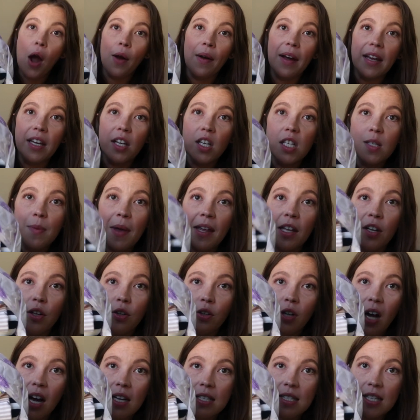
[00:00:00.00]
All right, here's my little
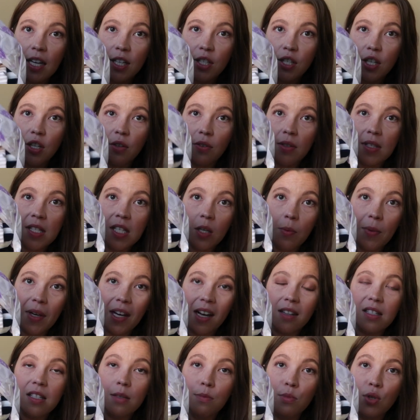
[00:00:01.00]
cross section. You can see we
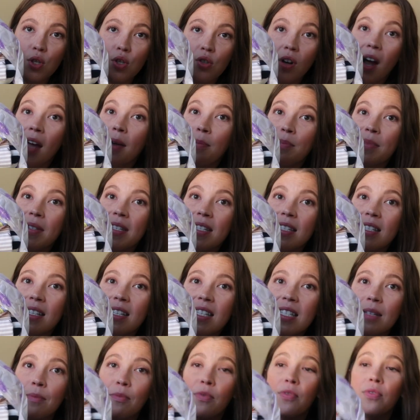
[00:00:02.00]
got some stripes,
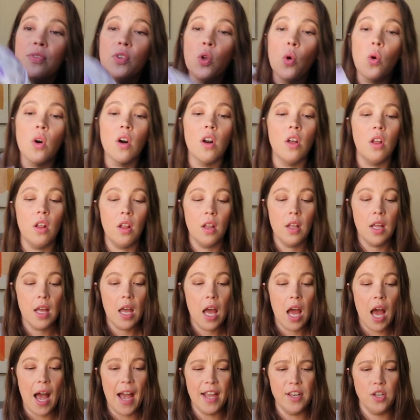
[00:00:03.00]
some floral.
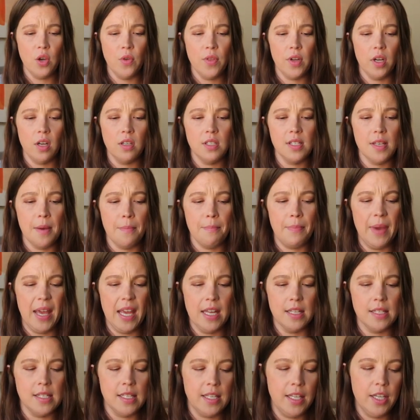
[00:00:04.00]
I know there are some
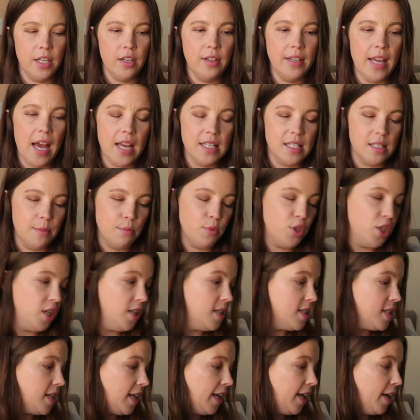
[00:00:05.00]
pants in here. Yeah, some
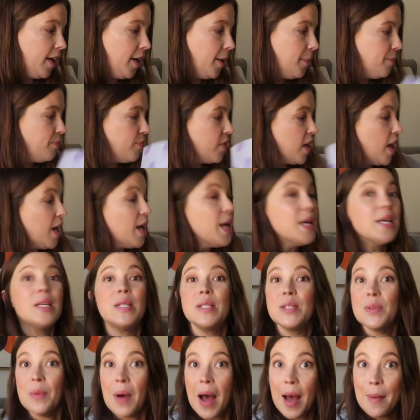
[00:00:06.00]
jeans in here.
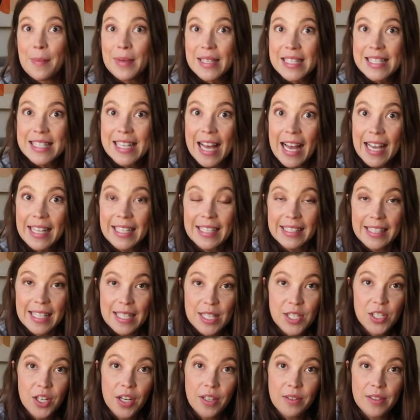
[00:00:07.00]
So I'm excited.
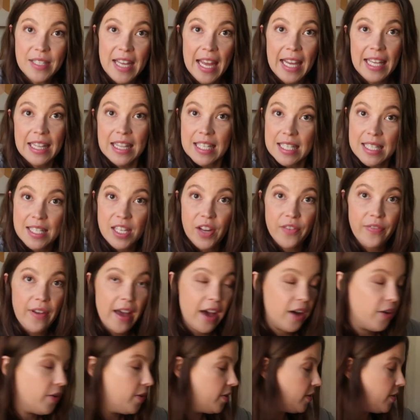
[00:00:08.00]
Let's start taking this stuff out.